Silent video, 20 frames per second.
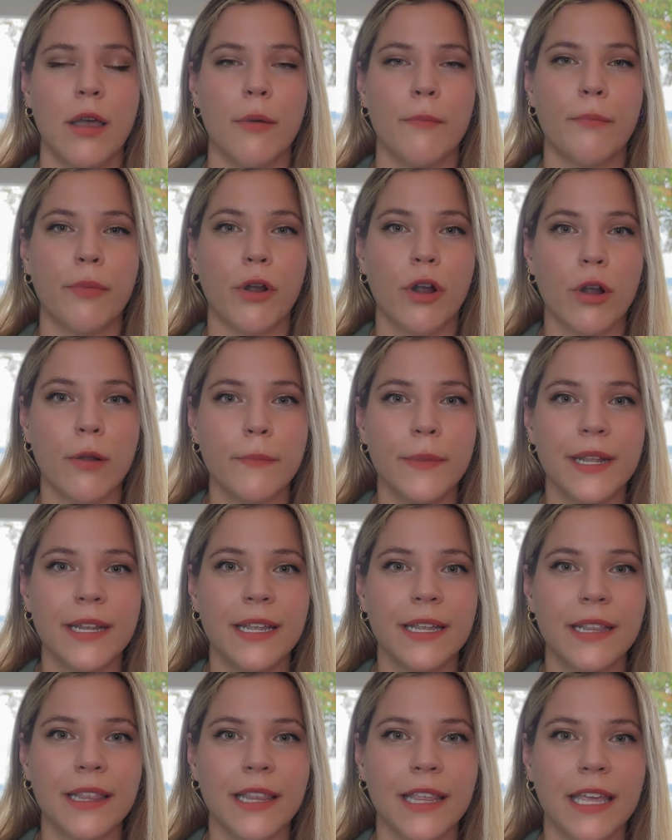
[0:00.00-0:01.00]

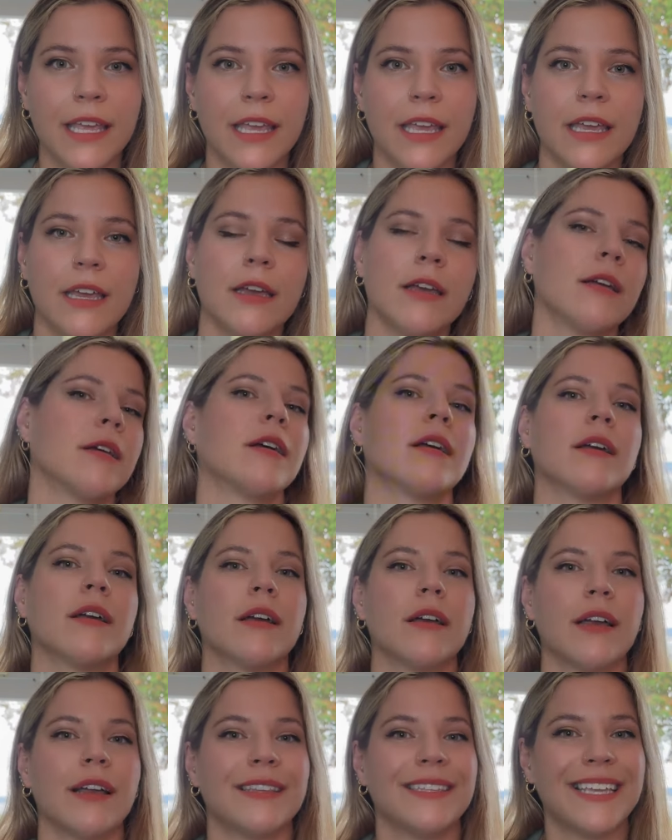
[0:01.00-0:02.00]
permanently
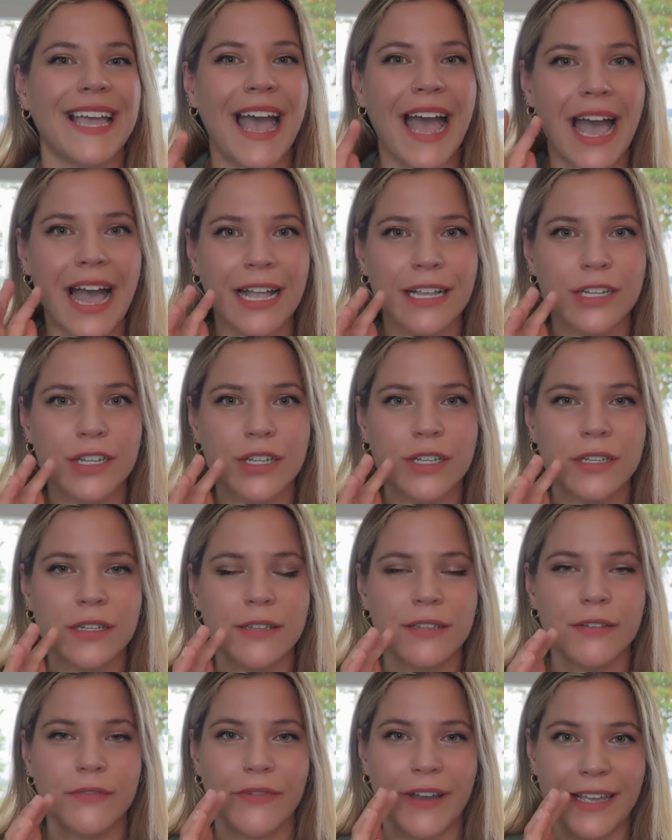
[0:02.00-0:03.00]

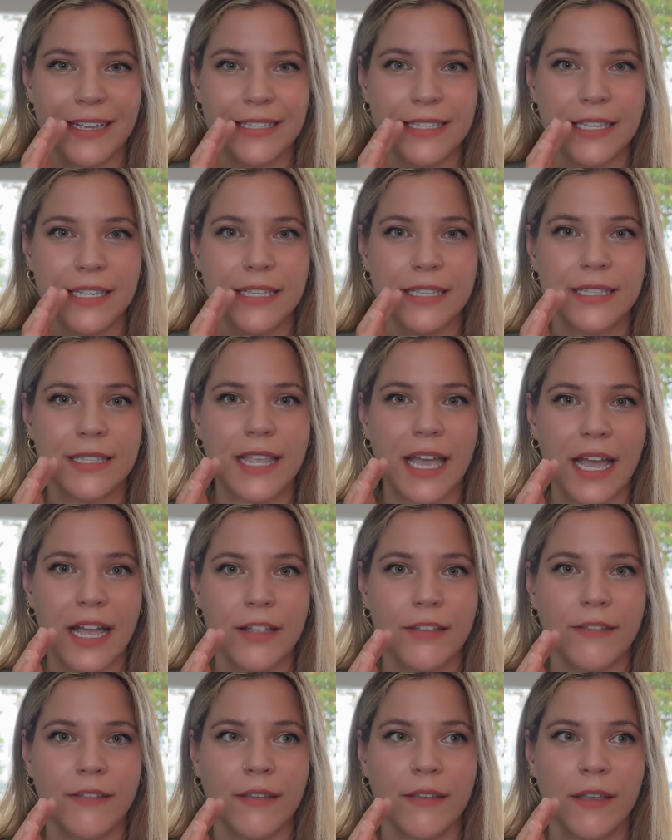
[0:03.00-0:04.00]
attached devices
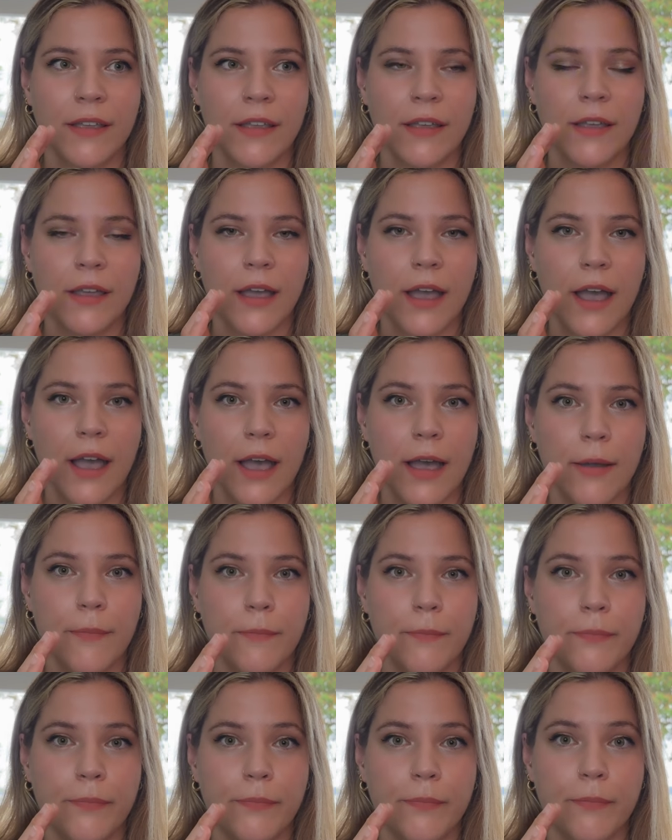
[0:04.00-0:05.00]
that
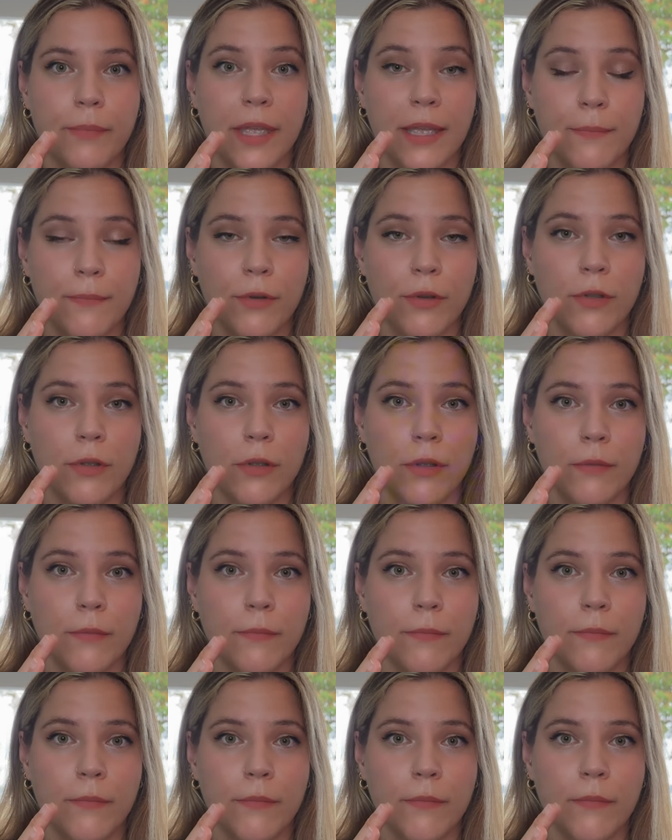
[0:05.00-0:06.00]
um,
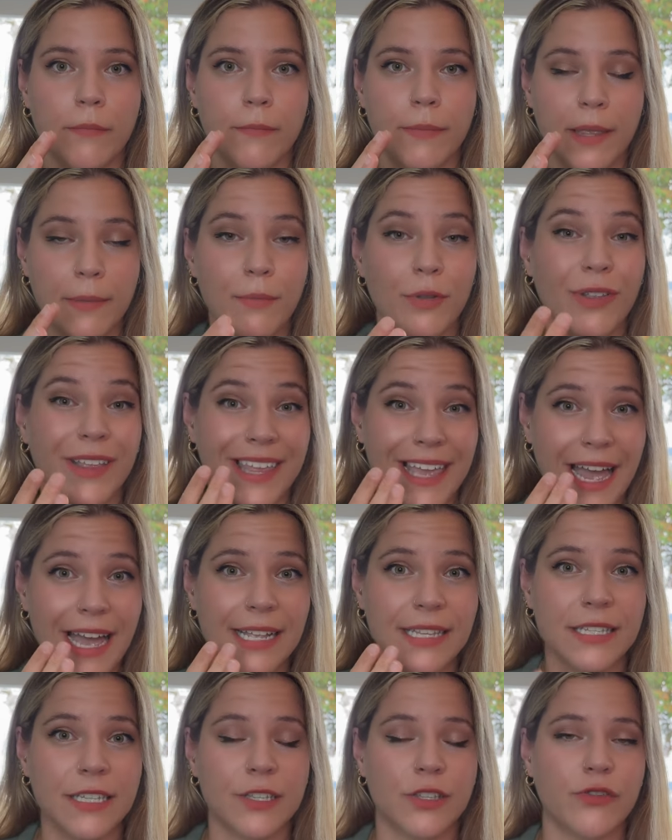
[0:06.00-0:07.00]
people people
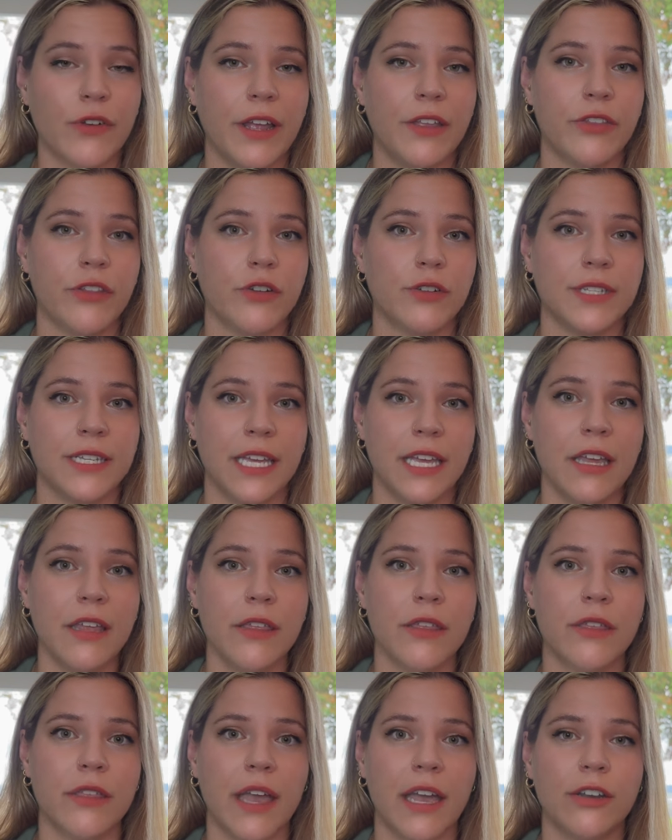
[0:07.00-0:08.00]
get to straighten their
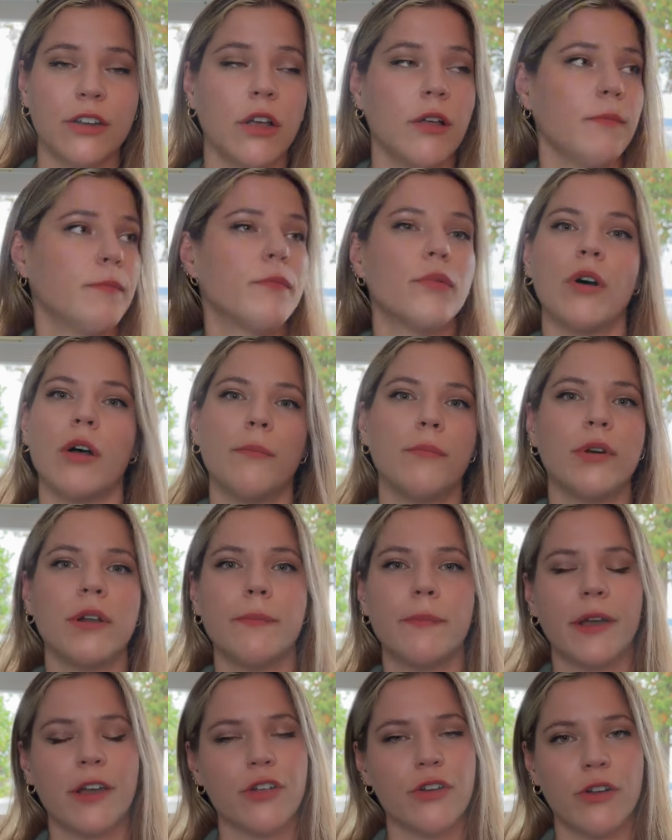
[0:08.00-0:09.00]
teeth. And I'll, I'll put
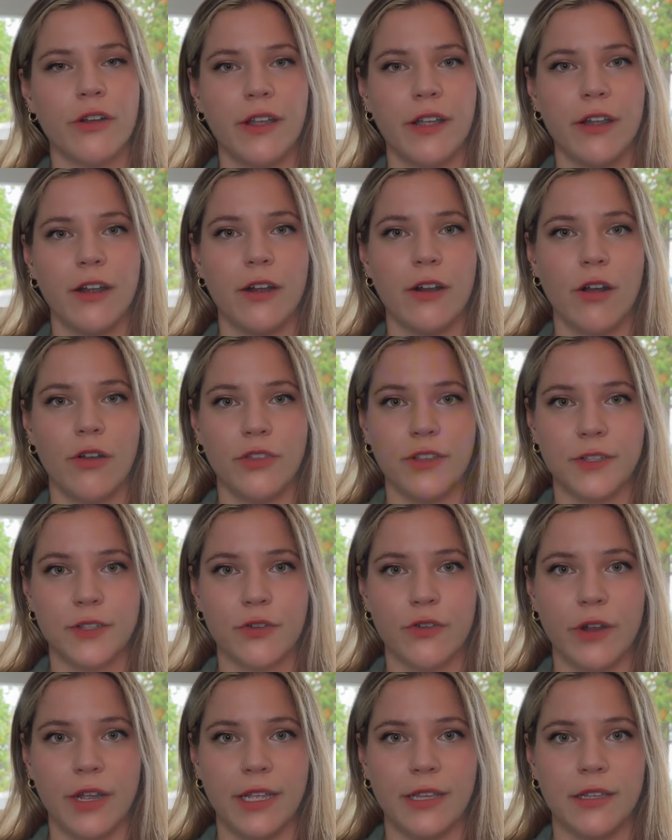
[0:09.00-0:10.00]
a picture here on the
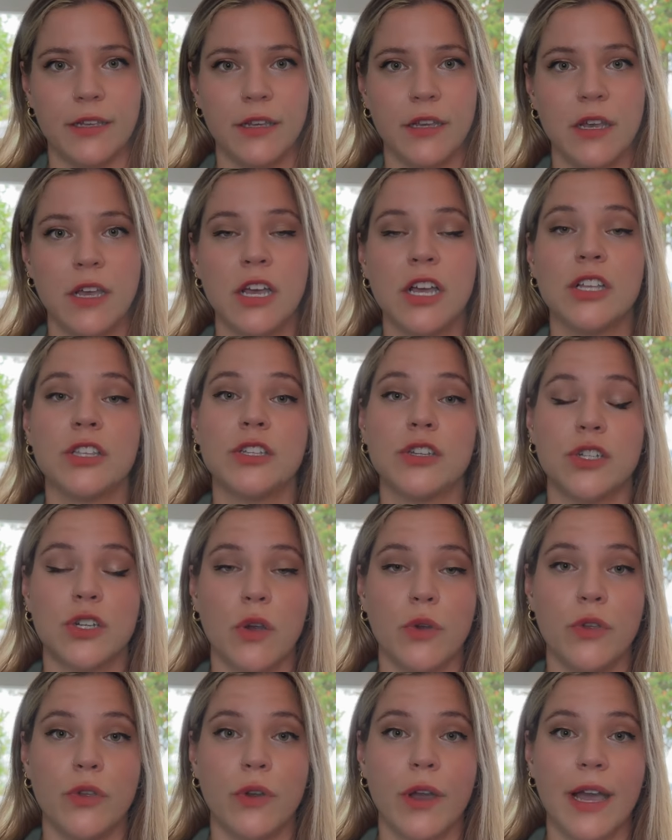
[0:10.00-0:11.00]
screen to
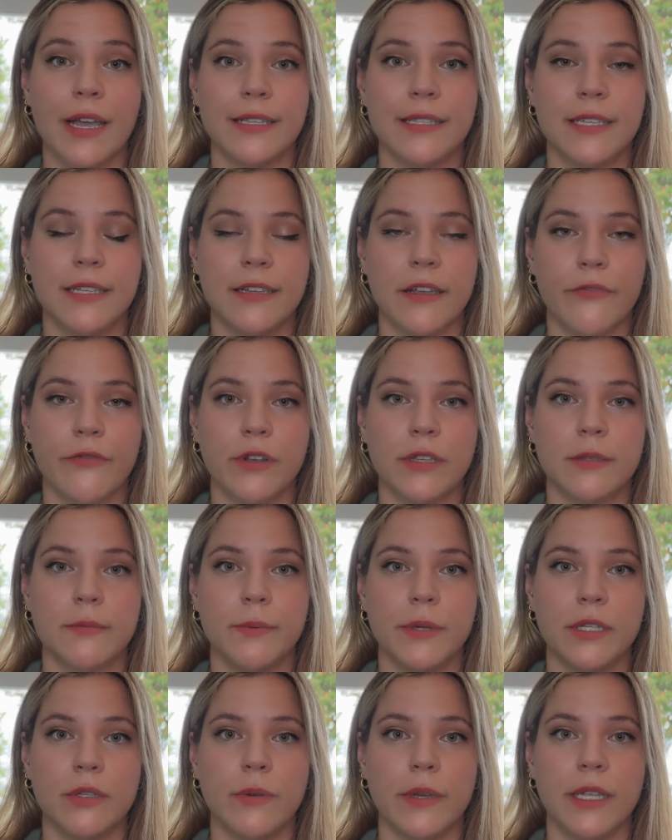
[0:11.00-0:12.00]
show you guys the difference
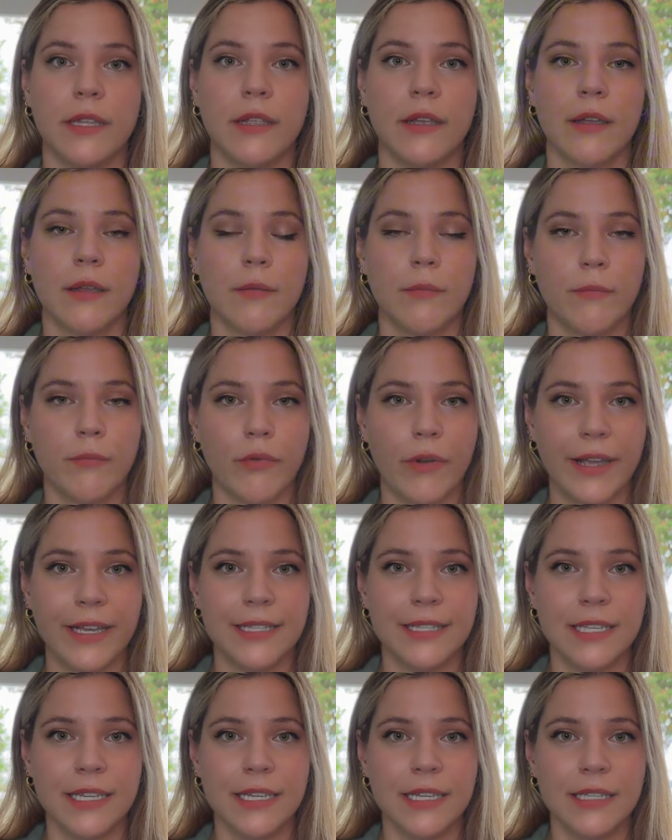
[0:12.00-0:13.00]
between
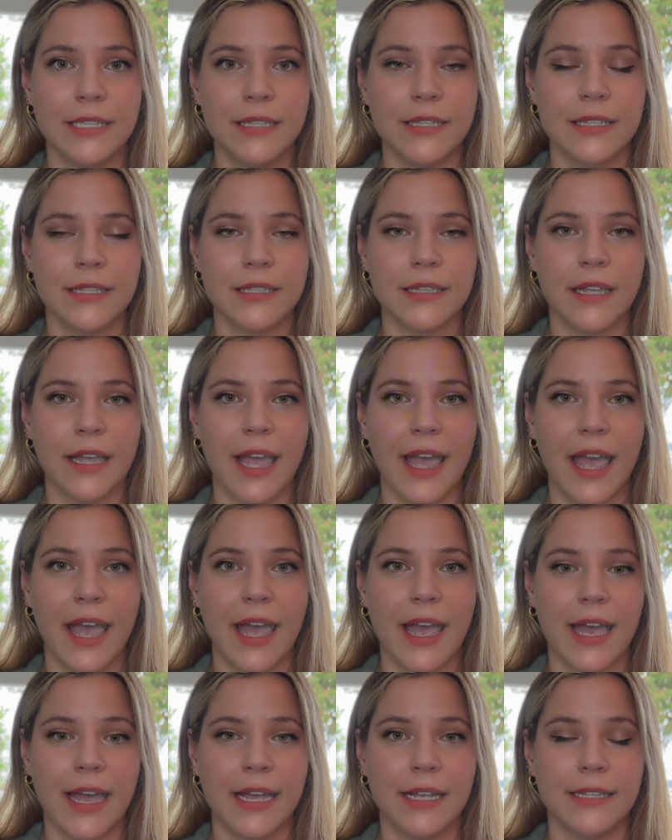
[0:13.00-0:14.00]
braces
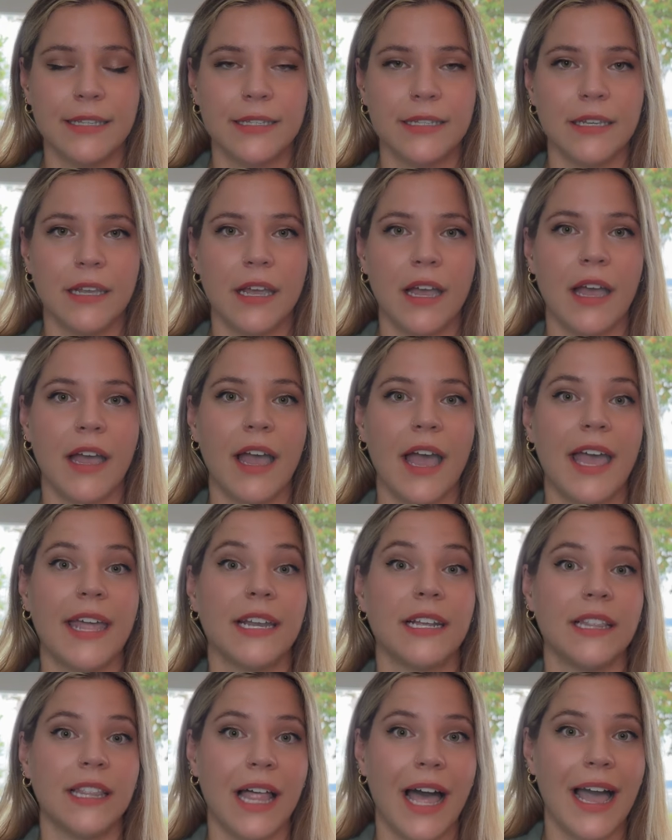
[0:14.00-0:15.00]
and
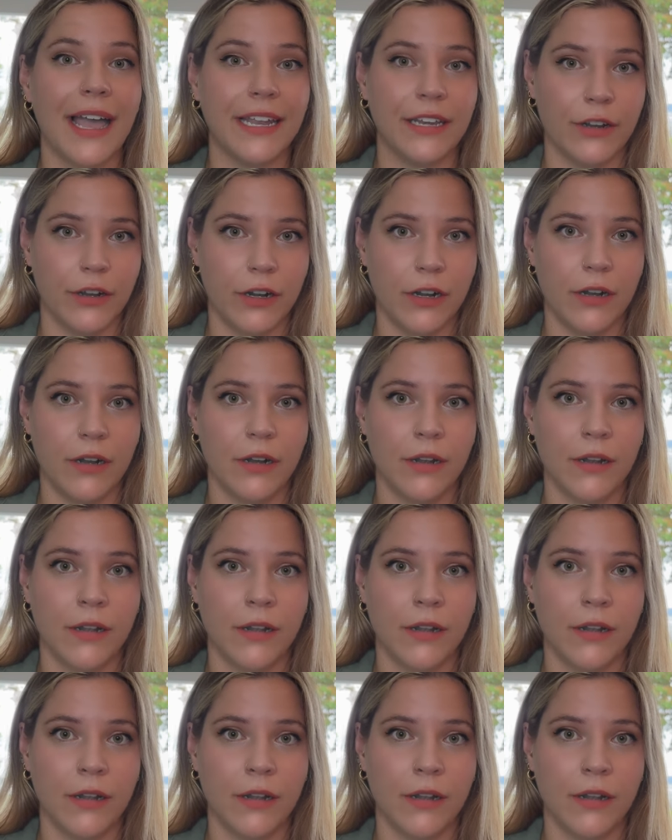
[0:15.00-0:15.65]
an aligner.